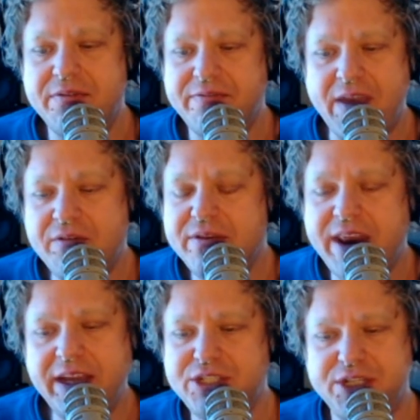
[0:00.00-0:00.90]

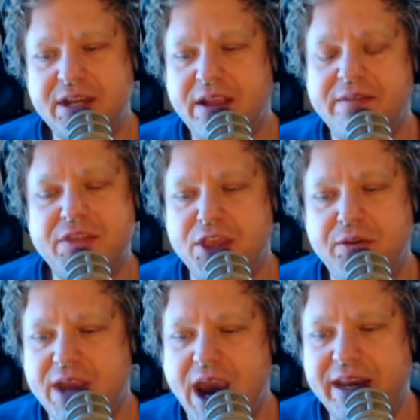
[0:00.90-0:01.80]
foundation of the
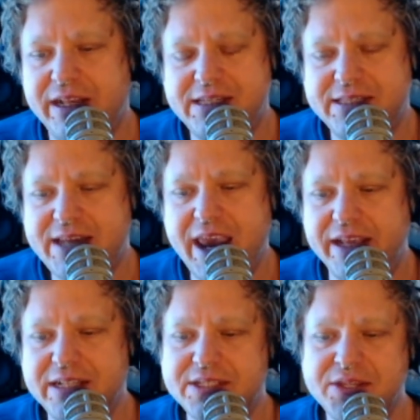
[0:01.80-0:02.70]
United
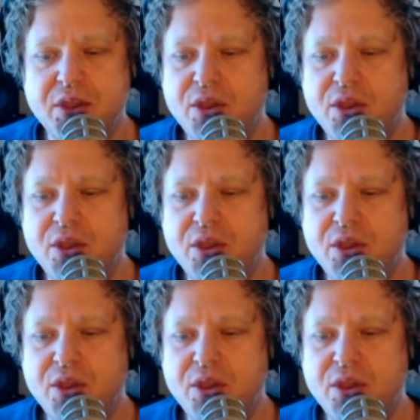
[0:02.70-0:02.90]
States,